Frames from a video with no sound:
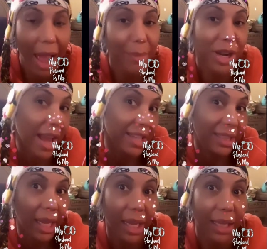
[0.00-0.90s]
How many you
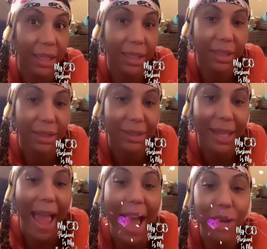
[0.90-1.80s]
guys think?
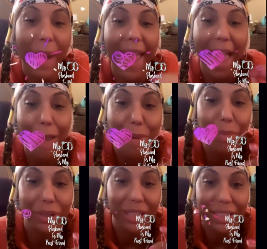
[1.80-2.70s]
Like, how do I add
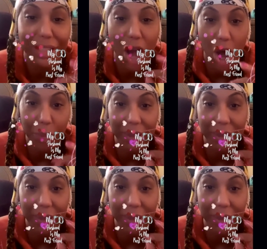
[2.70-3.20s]
people to this call?